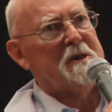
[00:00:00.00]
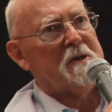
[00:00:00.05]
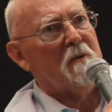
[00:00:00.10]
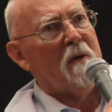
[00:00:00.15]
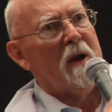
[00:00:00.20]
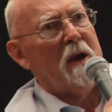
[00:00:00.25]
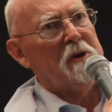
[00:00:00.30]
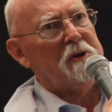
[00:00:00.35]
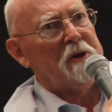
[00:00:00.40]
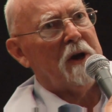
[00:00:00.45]

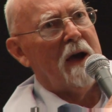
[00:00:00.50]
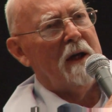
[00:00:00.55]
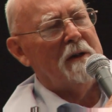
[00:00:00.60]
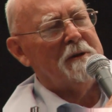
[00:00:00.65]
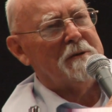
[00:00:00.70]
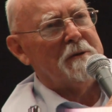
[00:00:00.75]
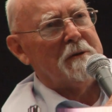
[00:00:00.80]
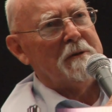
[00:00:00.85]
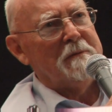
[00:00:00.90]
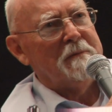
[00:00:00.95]
strange
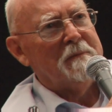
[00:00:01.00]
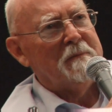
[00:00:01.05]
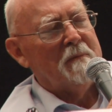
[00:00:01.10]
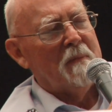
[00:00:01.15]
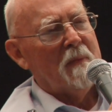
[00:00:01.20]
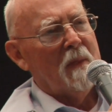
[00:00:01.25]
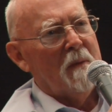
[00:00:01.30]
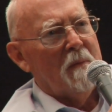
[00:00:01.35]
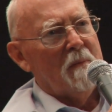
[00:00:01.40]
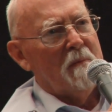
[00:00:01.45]
answers.
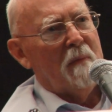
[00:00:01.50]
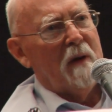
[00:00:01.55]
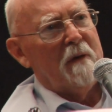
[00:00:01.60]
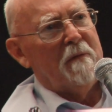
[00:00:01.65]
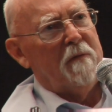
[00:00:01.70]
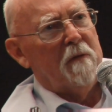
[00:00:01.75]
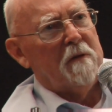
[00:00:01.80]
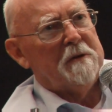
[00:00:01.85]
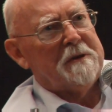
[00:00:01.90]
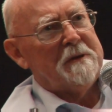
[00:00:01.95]
My
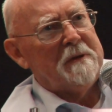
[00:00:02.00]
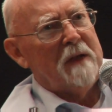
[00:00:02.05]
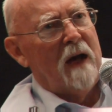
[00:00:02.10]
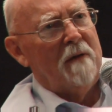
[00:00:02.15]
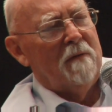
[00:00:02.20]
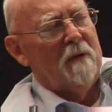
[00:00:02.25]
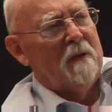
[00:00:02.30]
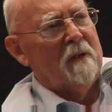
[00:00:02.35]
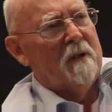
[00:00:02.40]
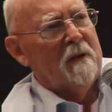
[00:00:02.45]
first
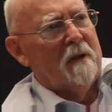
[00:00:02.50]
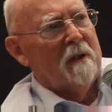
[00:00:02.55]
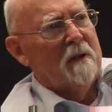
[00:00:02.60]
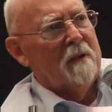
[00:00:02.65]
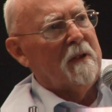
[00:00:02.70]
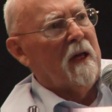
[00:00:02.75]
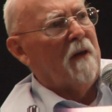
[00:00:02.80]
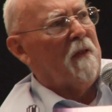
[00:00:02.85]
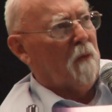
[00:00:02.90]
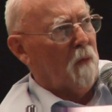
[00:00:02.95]
novel,
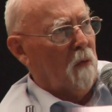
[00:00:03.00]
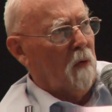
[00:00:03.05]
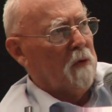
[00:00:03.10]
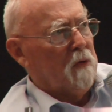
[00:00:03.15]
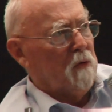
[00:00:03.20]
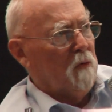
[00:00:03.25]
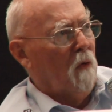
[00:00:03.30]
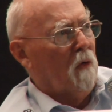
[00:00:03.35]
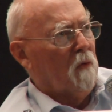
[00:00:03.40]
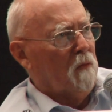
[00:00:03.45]
Death
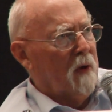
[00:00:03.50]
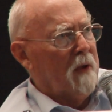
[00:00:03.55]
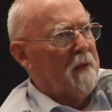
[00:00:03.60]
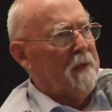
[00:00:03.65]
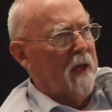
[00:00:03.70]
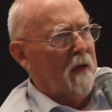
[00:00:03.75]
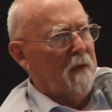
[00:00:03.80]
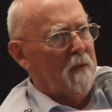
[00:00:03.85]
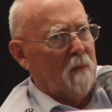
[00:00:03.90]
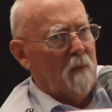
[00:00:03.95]
World, you all
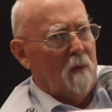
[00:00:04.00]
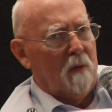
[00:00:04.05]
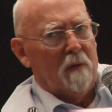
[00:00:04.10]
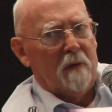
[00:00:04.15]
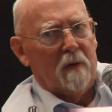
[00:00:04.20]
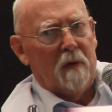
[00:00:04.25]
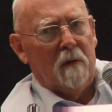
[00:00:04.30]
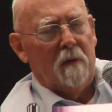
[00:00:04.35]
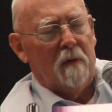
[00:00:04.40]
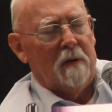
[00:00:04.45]
read Death World,
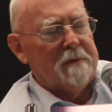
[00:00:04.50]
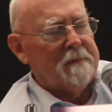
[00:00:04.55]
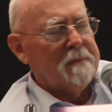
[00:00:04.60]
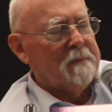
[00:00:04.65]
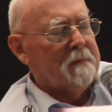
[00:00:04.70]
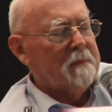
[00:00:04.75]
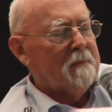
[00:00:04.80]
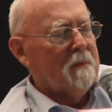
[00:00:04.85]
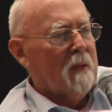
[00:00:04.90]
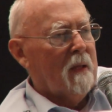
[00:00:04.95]
of course.
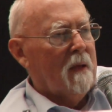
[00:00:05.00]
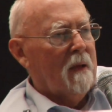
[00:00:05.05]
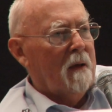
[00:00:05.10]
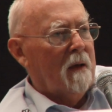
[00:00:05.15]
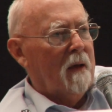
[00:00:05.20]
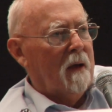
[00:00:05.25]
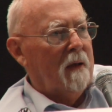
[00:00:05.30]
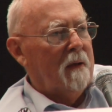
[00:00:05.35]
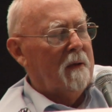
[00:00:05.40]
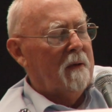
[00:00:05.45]

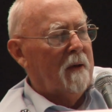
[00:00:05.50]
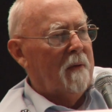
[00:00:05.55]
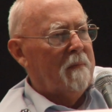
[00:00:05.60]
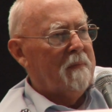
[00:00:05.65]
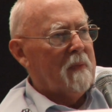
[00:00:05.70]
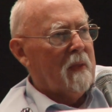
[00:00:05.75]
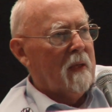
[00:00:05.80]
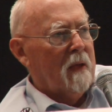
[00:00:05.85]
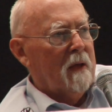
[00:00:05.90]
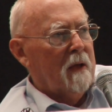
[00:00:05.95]
And
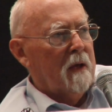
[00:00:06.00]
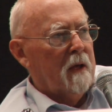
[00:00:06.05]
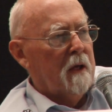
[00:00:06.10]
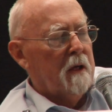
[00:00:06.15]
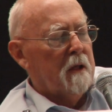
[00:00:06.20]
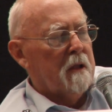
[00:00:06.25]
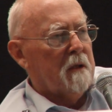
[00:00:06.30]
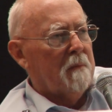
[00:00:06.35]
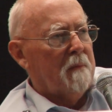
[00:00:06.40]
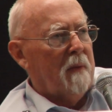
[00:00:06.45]

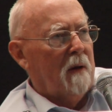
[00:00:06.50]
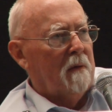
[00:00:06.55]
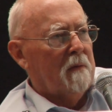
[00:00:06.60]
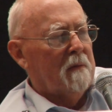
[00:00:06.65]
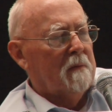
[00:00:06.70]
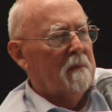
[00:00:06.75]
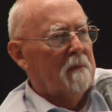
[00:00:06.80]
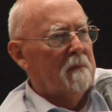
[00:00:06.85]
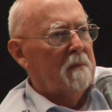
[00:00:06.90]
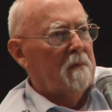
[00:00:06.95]
it's
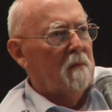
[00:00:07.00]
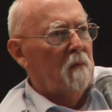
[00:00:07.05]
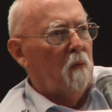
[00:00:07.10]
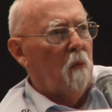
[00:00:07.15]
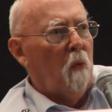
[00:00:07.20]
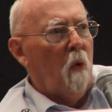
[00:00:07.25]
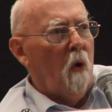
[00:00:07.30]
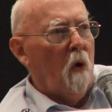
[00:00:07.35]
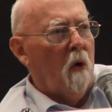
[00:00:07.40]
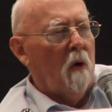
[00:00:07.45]
about
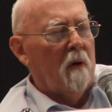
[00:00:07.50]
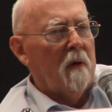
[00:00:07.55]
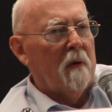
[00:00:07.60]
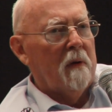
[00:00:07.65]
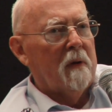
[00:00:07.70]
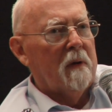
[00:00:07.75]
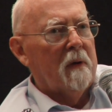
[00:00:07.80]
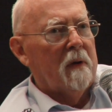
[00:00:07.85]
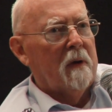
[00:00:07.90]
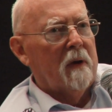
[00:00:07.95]
war,
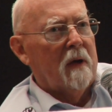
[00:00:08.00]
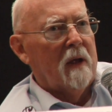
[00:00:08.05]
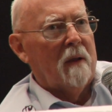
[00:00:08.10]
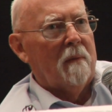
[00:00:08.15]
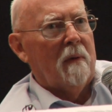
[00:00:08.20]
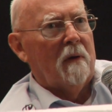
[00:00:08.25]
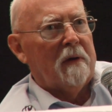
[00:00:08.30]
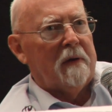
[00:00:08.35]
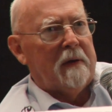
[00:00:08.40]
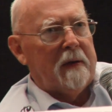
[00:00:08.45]

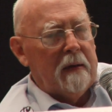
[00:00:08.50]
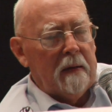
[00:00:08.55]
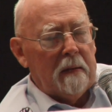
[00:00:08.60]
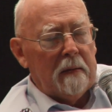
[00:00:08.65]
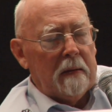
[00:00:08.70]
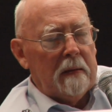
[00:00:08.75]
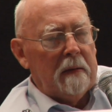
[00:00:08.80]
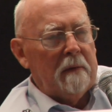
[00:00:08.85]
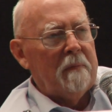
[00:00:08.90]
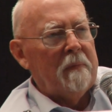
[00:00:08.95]
about
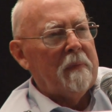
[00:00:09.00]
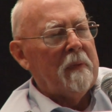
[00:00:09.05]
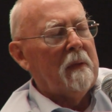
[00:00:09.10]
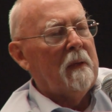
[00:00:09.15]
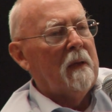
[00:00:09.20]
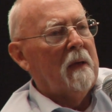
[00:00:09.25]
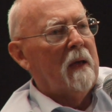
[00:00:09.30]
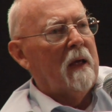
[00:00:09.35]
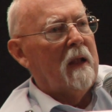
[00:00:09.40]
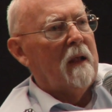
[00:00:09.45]
killing,
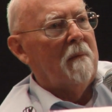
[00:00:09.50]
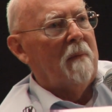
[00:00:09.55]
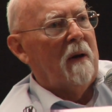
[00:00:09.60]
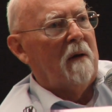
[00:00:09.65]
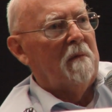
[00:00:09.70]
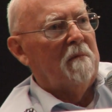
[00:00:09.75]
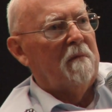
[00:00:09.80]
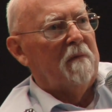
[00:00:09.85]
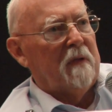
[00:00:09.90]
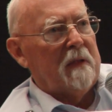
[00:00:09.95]
and
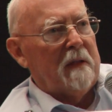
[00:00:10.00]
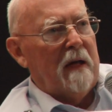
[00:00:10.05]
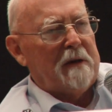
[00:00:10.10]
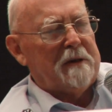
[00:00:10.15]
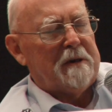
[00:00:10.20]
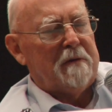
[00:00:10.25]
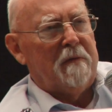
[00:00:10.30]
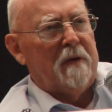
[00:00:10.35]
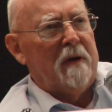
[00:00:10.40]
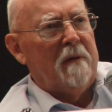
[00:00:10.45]
about
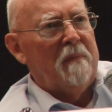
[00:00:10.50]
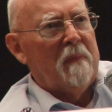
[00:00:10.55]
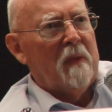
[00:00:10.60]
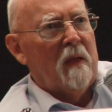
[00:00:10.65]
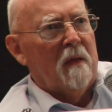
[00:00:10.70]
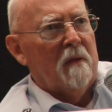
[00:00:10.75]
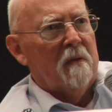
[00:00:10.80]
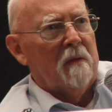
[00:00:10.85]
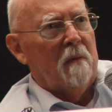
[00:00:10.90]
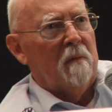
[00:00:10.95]
philosophy.
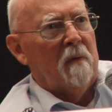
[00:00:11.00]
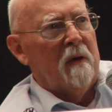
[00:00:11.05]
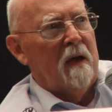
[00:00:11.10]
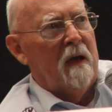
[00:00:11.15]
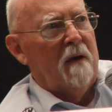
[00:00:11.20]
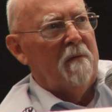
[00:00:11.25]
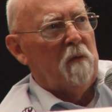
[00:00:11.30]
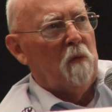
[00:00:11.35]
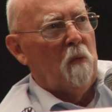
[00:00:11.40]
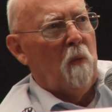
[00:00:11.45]

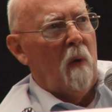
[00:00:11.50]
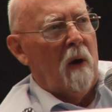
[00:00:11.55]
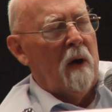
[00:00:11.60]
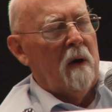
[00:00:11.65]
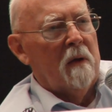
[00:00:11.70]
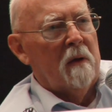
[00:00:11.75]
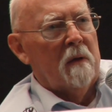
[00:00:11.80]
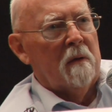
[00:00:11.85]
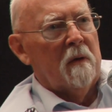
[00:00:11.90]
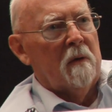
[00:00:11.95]
If you
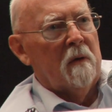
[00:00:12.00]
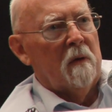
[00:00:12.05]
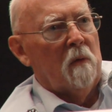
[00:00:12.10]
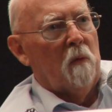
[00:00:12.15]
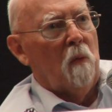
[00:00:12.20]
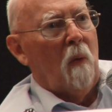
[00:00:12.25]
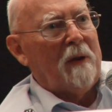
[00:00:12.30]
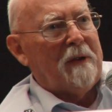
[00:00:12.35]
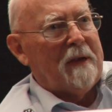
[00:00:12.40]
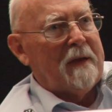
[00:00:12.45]

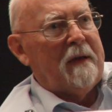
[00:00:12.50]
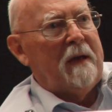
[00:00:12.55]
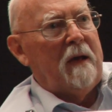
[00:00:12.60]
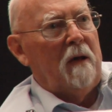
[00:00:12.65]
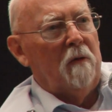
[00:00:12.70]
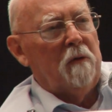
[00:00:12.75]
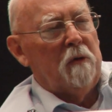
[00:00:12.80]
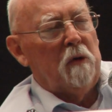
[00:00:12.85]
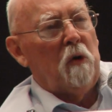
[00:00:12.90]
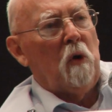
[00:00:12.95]
want to
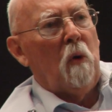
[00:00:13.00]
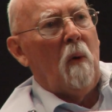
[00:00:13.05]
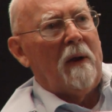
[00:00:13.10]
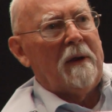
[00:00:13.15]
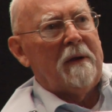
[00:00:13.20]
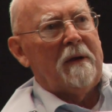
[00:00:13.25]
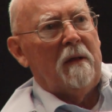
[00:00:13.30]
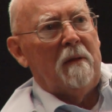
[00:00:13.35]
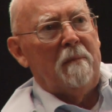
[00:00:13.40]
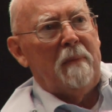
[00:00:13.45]
kill, you go
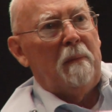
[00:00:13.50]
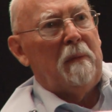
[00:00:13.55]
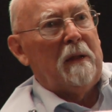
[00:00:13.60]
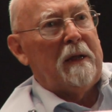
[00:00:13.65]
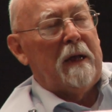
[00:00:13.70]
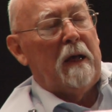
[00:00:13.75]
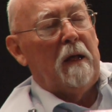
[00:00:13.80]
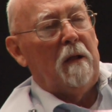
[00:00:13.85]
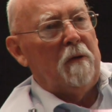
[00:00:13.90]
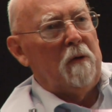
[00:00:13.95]
on killing people,
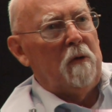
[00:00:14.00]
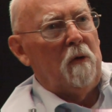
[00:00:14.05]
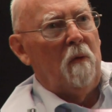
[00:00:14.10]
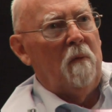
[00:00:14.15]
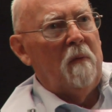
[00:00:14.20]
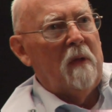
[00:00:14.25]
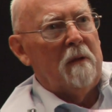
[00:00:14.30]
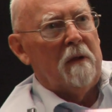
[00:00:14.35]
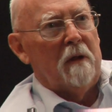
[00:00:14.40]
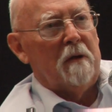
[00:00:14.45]
kill
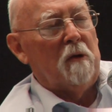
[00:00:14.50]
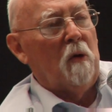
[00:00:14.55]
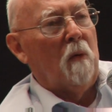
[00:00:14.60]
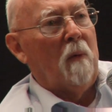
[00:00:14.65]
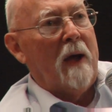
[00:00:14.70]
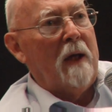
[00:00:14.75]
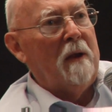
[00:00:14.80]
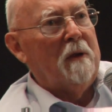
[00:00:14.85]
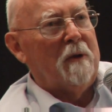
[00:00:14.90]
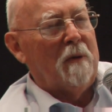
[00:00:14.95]
you. There's
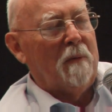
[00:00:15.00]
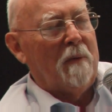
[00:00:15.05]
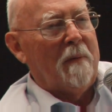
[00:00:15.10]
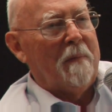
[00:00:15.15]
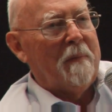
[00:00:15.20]
no end to